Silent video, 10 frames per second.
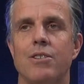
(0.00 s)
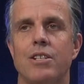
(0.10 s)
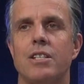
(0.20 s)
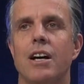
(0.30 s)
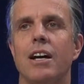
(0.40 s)

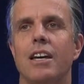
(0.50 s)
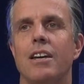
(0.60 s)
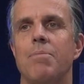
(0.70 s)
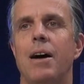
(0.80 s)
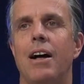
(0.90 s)
just talking
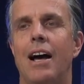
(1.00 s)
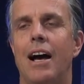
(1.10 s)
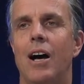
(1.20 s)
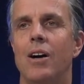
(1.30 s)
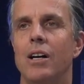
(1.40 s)
about
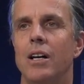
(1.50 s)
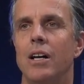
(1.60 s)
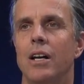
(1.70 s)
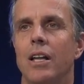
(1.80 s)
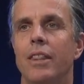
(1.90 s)
how
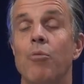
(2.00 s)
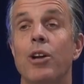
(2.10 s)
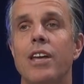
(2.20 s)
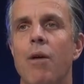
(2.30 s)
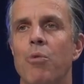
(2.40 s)
what
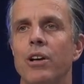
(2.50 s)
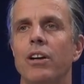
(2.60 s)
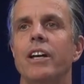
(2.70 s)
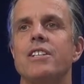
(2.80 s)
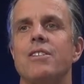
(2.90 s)
that really
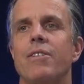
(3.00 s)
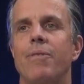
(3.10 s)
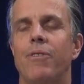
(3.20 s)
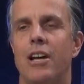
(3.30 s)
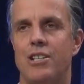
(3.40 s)
is a
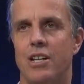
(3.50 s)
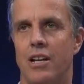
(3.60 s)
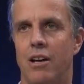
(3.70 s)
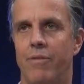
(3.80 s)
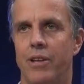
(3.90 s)
reflection
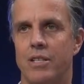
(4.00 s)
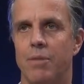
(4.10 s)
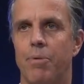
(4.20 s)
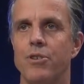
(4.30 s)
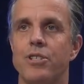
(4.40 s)
of is the
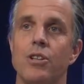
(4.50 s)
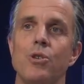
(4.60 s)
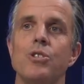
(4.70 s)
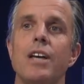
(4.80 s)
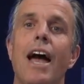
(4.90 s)
person
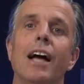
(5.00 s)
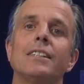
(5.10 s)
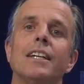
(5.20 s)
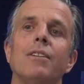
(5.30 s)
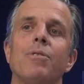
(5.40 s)
who's
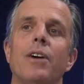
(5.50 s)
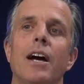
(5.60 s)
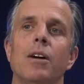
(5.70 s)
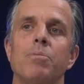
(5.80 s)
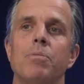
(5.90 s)
asking for
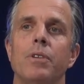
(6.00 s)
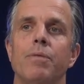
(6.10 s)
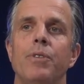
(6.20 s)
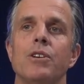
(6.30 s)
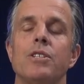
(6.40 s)
help
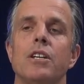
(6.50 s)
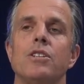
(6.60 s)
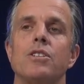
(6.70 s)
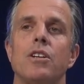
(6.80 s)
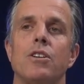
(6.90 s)
feels
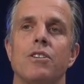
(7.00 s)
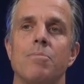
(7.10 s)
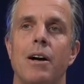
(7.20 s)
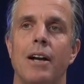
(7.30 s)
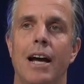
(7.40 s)
insecure
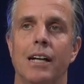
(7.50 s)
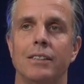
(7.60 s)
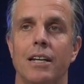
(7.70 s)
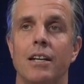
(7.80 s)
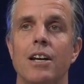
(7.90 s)
about
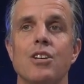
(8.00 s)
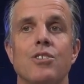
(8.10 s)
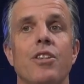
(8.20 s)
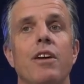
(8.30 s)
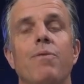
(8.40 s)
asking. So
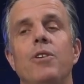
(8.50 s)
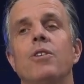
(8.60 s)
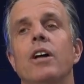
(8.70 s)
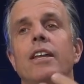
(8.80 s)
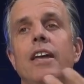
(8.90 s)
they feel
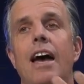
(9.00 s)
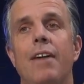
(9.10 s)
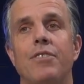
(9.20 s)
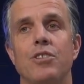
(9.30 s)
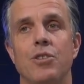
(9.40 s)
like they have
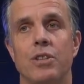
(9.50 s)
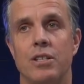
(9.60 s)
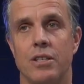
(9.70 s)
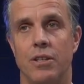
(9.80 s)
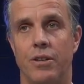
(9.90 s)
to do this
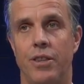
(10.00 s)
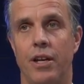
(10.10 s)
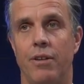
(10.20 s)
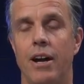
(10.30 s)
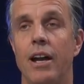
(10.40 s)
little thing,
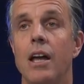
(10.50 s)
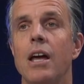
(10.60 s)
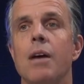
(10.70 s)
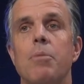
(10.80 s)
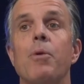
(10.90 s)
right?
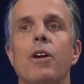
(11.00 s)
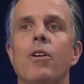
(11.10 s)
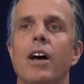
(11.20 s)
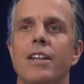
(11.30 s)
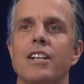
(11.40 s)
But we don't
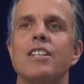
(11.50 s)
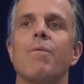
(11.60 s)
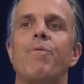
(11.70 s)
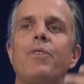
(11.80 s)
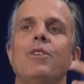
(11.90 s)
it doesn't
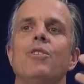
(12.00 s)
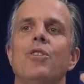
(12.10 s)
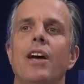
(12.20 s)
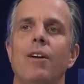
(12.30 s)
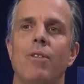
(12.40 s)
feel
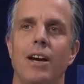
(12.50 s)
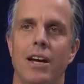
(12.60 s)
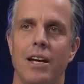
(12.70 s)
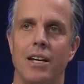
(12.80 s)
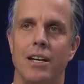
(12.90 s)
that
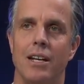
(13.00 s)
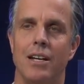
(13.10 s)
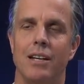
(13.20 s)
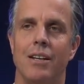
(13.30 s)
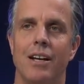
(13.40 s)
way
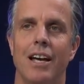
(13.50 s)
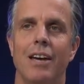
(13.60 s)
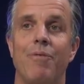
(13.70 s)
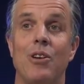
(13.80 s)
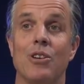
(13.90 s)
a lot. It
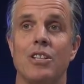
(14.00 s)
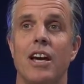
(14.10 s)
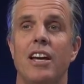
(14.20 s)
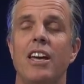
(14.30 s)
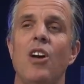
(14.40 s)
feels
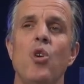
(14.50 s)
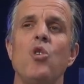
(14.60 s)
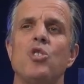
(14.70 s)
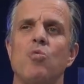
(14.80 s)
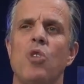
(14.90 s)
like
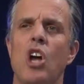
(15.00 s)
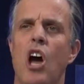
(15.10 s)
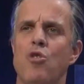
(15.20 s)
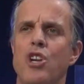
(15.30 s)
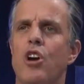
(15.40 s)
who's how
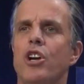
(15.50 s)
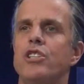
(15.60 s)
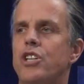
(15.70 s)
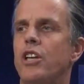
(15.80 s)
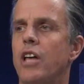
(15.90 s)
dare he
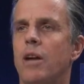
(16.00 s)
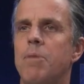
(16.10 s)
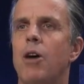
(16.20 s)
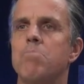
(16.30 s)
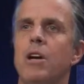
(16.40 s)
say that
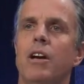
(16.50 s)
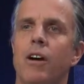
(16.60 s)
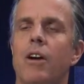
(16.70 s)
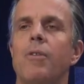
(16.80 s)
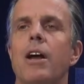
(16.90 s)
about me
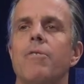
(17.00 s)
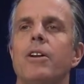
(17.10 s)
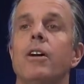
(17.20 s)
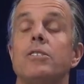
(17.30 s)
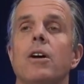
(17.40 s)
or whatever, you
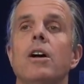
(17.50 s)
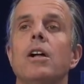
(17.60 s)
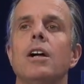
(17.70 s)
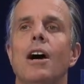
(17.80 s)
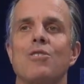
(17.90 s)
know. So
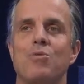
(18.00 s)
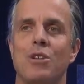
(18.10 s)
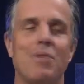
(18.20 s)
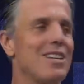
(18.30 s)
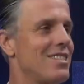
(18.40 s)
I was with
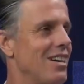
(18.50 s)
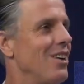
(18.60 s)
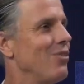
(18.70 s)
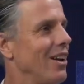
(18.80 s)
my son when I